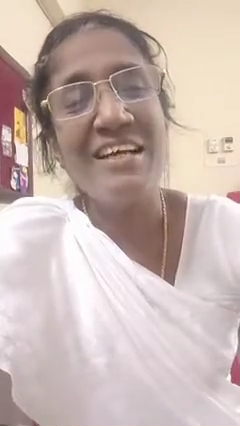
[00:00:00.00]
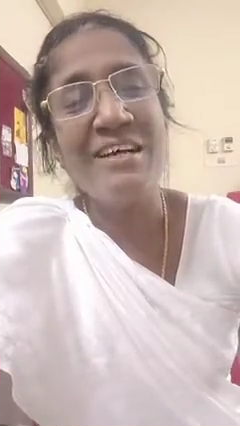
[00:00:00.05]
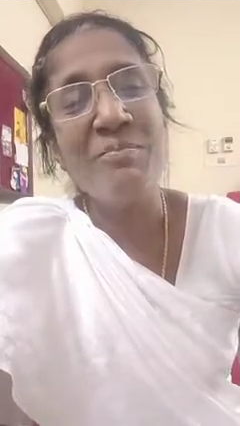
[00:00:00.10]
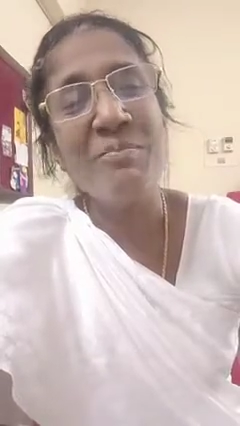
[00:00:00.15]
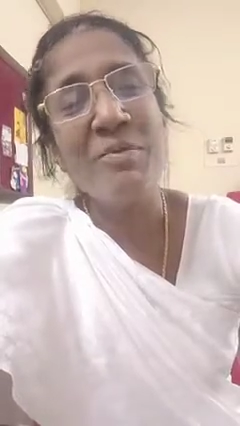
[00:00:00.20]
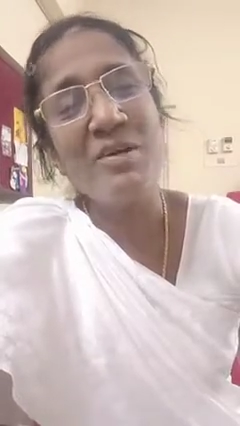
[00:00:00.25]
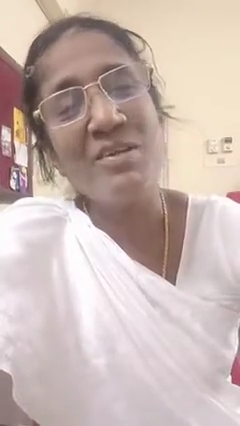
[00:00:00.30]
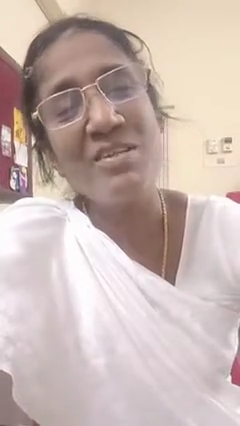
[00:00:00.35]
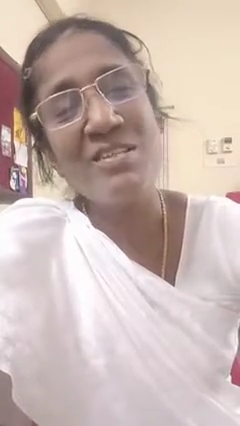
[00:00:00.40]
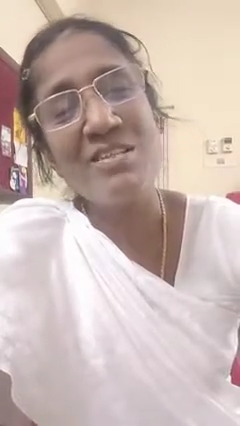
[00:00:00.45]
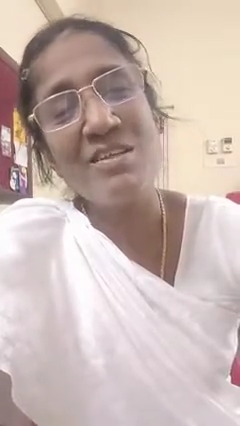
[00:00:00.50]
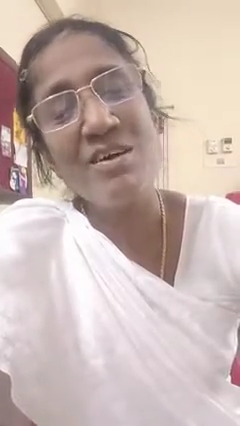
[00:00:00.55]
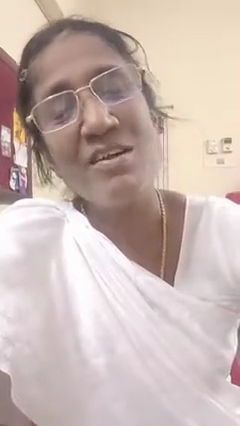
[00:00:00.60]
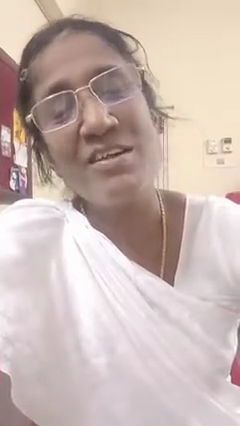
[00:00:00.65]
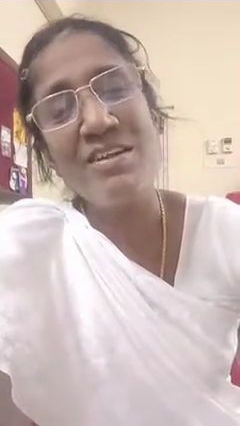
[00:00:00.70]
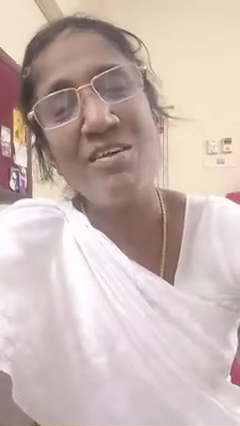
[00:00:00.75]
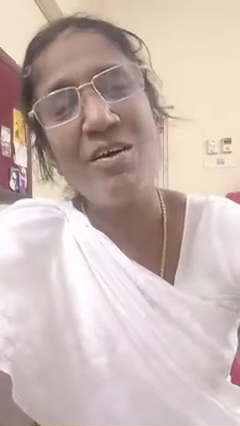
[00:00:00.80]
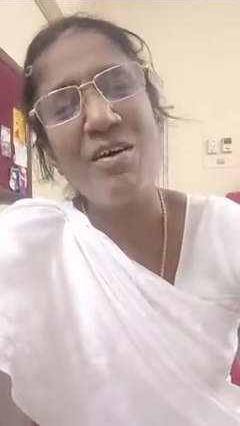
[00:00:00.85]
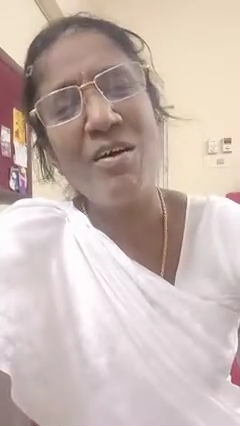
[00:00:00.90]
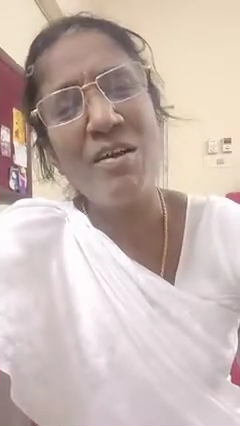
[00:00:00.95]
because
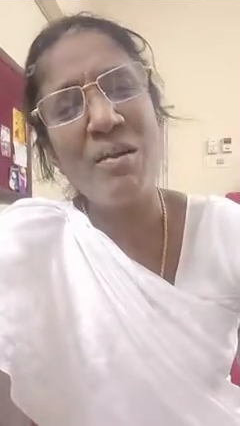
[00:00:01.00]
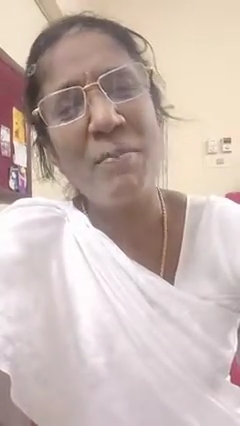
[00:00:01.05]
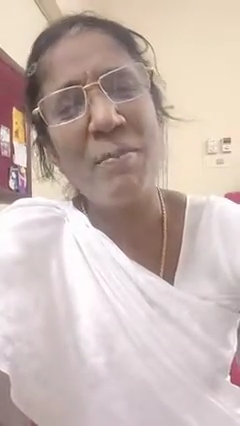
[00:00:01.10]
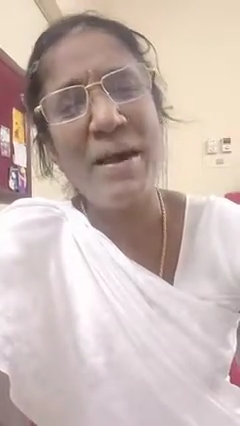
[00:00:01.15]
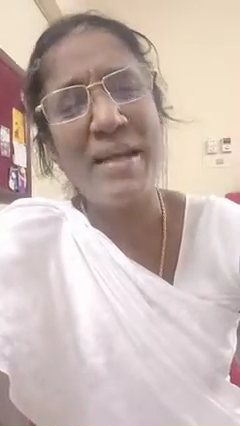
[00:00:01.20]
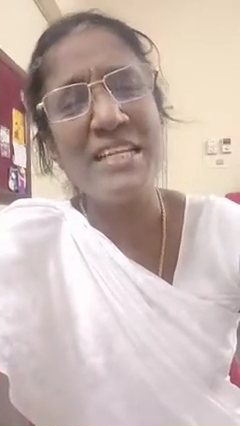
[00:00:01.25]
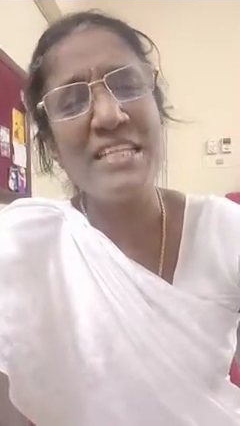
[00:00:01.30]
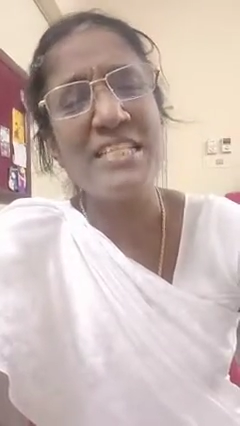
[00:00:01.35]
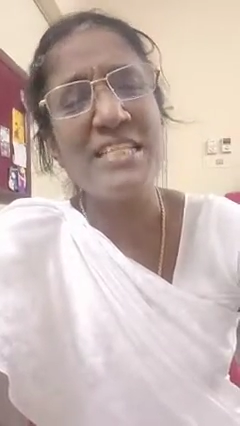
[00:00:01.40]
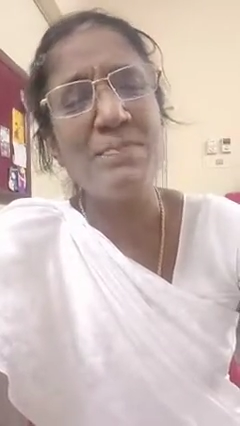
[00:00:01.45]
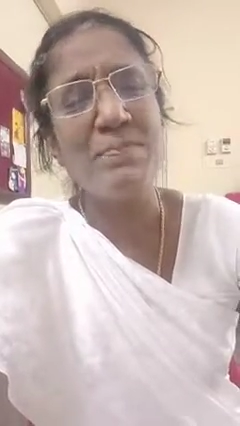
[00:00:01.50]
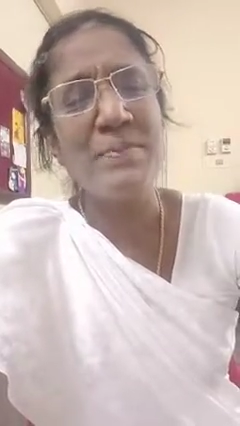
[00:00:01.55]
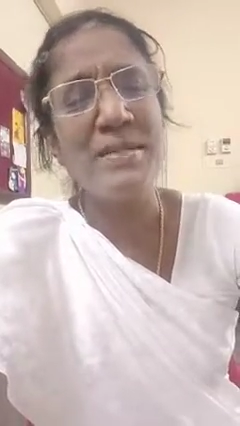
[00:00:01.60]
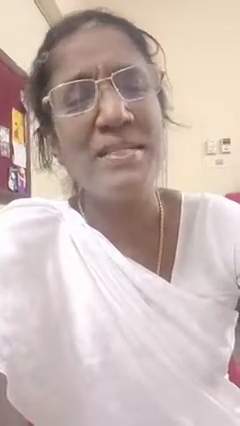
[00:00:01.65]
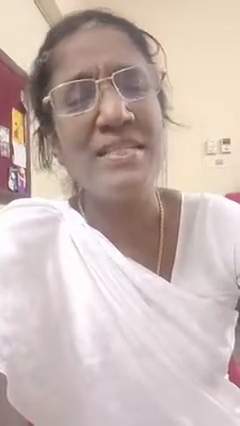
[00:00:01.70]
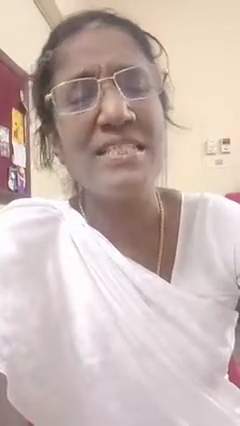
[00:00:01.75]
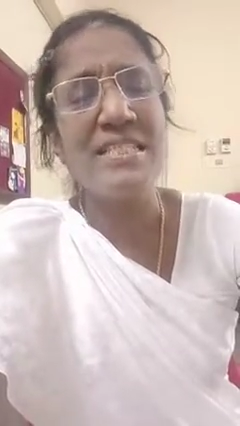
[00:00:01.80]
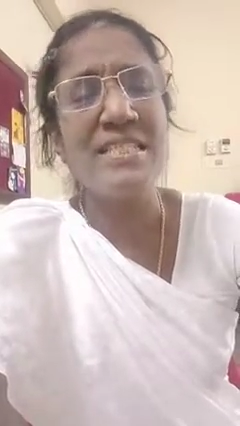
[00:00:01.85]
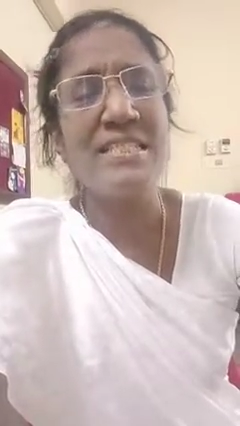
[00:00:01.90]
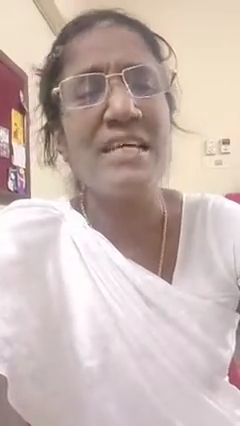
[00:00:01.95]
not all
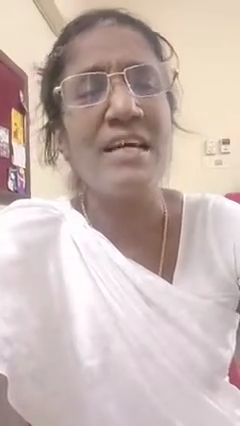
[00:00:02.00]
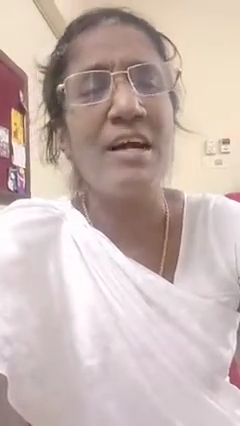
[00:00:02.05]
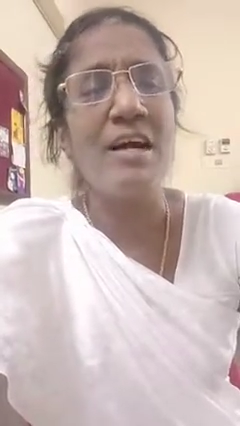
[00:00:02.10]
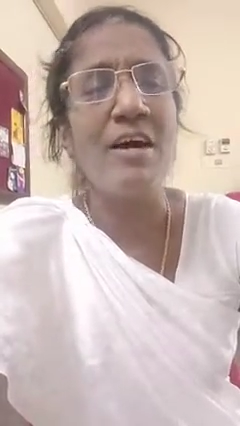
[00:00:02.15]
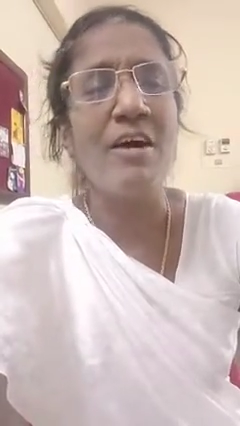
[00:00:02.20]
participants